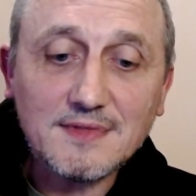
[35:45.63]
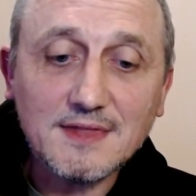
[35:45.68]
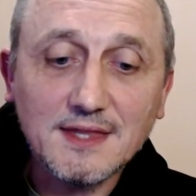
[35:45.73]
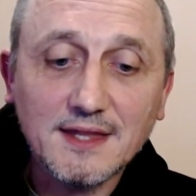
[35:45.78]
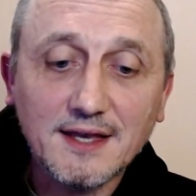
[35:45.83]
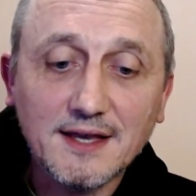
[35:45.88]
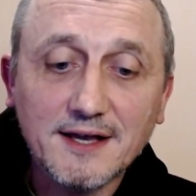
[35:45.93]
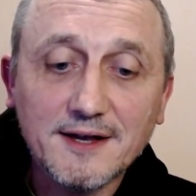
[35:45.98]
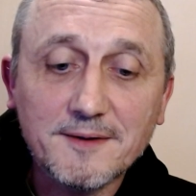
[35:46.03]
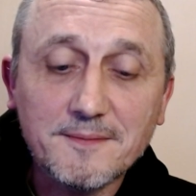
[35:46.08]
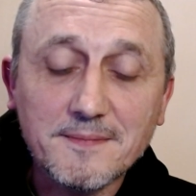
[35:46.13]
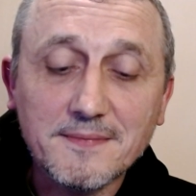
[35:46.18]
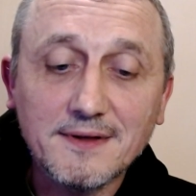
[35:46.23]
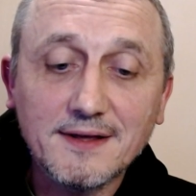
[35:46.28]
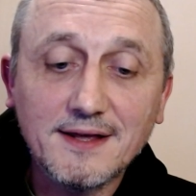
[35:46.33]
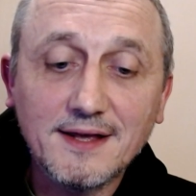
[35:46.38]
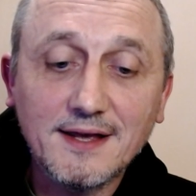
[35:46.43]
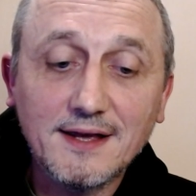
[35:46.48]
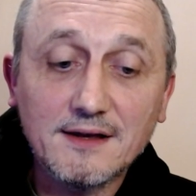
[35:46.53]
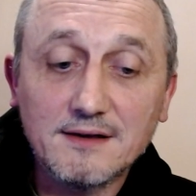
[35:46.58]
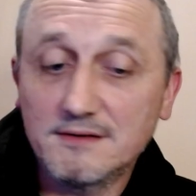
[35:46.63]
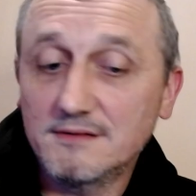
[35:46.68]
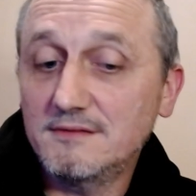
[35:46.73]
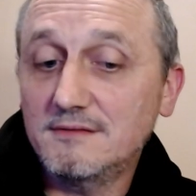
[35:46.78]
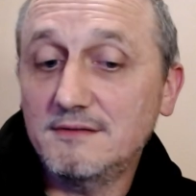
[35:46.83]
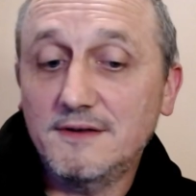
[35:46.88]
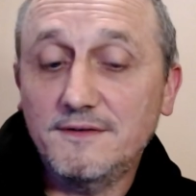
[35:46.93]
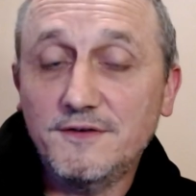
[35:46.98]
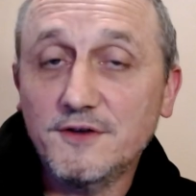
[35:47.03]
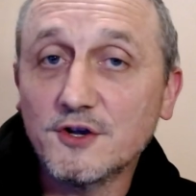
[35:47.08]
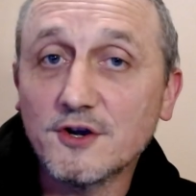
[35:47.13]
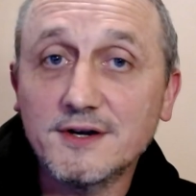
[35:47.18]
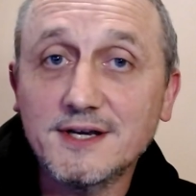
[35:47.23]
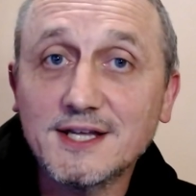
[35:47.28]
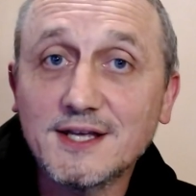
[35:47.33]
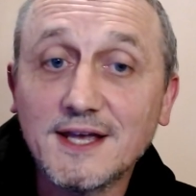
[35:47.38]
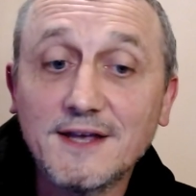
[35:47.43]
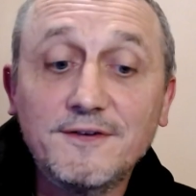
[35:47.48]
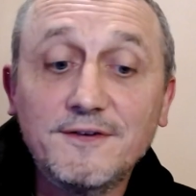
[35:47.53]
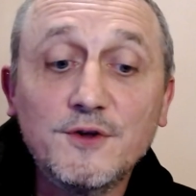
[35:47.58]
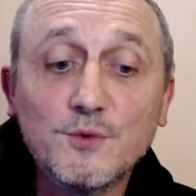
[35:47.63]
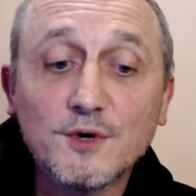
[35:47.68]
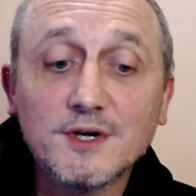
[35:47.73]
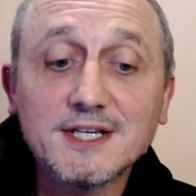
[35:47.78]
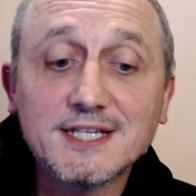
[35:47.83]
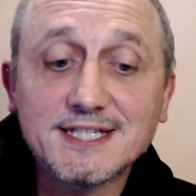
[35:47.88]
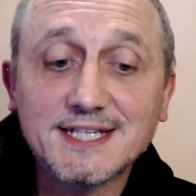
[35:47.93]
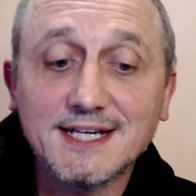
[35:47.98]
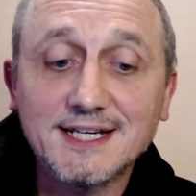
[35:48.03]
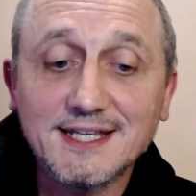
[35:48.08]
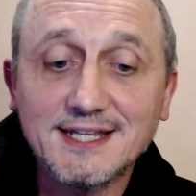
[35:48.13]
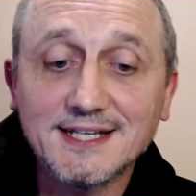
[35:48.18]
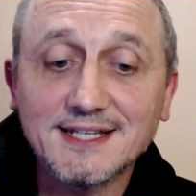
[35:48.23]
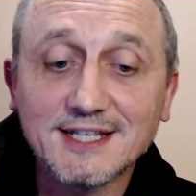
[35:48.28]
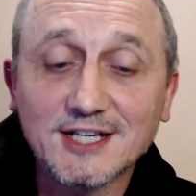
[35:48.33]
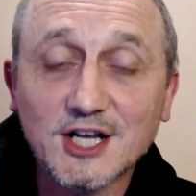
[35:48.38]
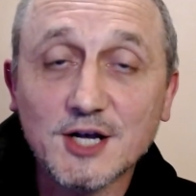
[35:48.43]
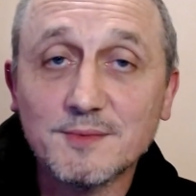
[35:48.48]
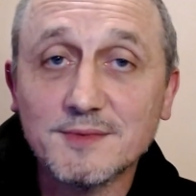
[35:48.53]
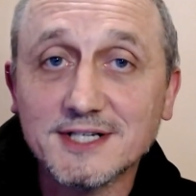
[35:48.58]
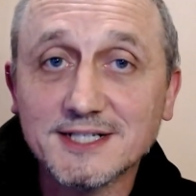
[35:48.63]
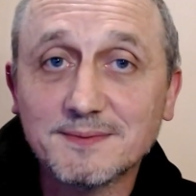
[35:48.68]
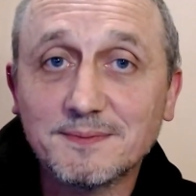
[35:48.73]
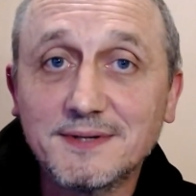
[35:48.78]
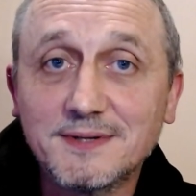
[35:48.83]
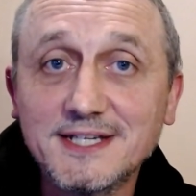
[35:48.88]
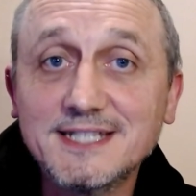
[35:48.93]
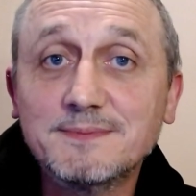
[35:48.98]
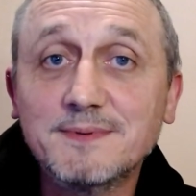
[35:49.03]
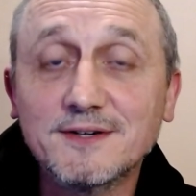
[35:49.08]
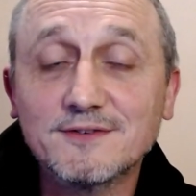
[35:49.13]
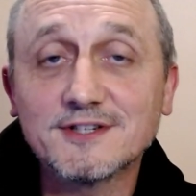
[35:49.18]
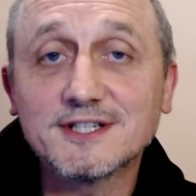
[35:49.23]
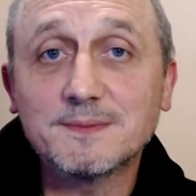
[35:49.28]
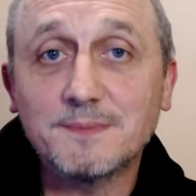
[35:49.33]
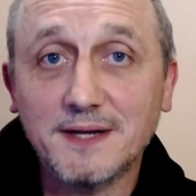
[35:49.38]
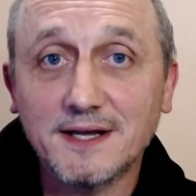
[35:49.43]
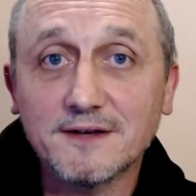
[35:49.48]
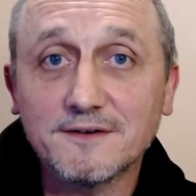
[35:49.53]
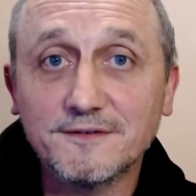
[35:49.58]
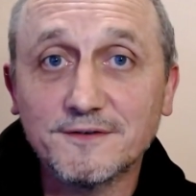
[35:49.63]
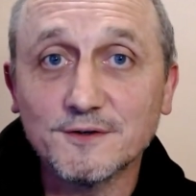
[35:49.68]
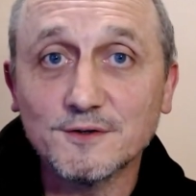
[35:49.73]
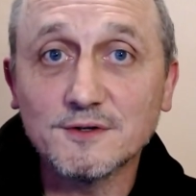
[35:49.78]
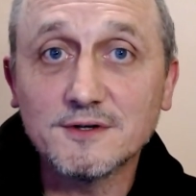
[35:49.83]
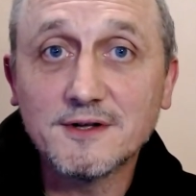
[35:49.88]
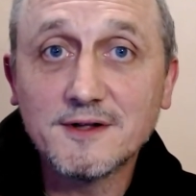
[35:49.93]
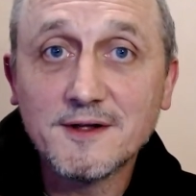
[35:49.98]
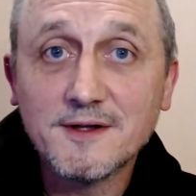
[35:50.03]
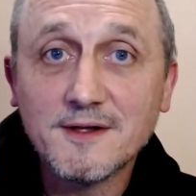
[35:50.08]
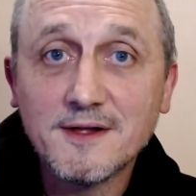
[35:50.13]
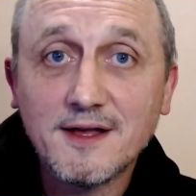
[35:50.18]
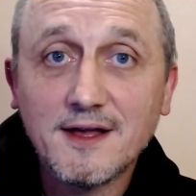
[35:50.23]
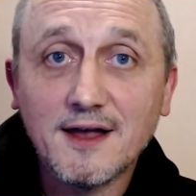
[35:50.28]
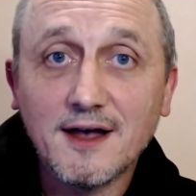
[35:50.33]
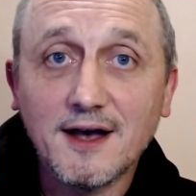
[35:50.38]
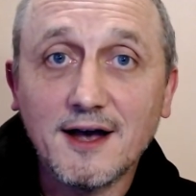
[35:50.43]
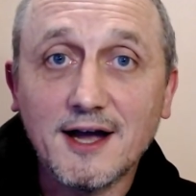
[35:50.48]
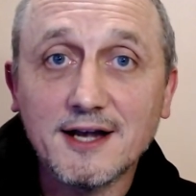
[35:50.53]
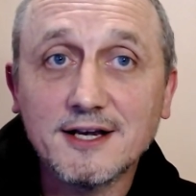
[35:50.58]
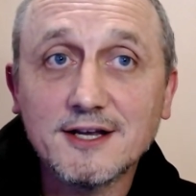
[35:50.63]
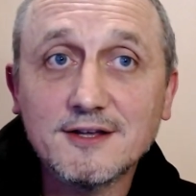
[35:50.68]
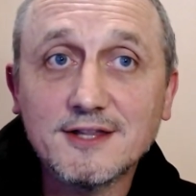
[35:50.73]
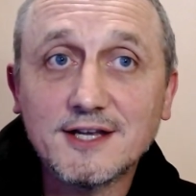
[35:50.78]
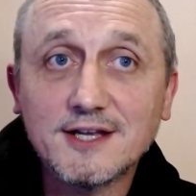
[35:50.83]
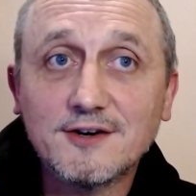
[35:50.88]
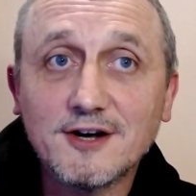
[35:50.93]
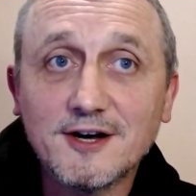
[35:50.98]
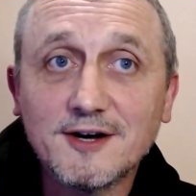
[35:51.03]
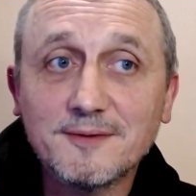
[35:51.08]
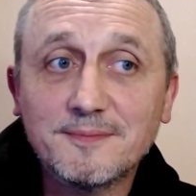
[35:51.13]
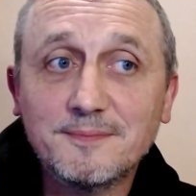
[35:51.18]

If you want to say anything in the comments, please be respectful. I know there are